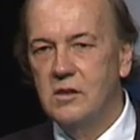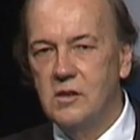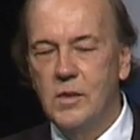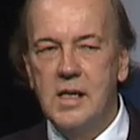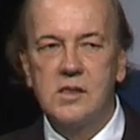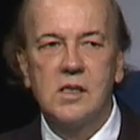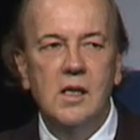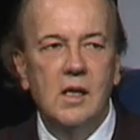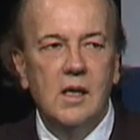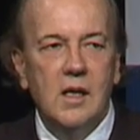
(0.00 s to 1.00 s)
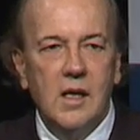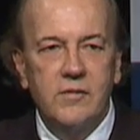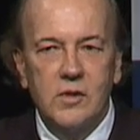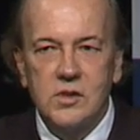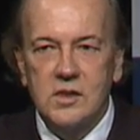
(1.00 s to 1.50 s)
the US had
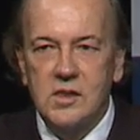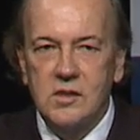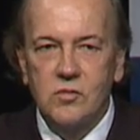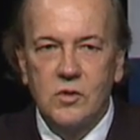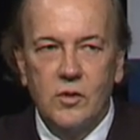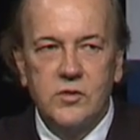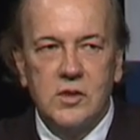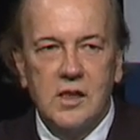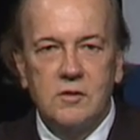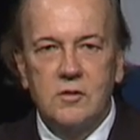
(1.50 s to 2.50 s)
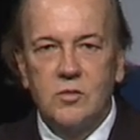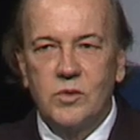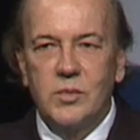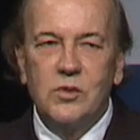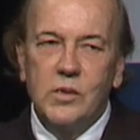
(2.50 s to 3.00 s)
very successful gold standards
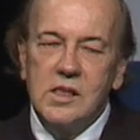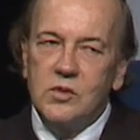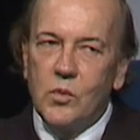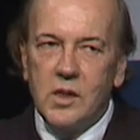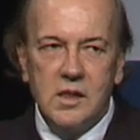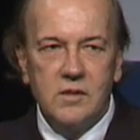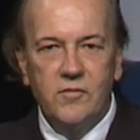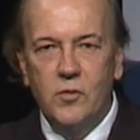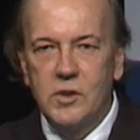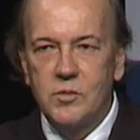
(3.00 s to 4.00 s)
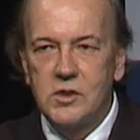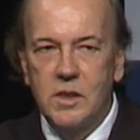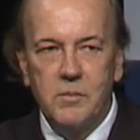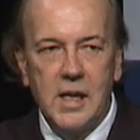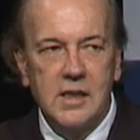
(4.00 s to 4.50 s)
with between 20 and
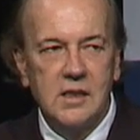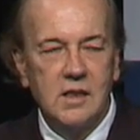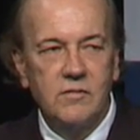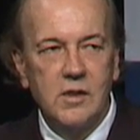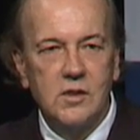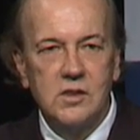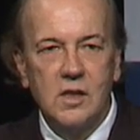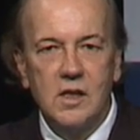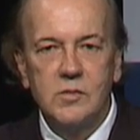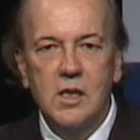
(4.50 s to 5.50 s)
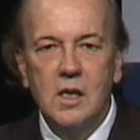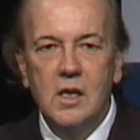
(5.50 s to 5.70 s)
40% backing at various times.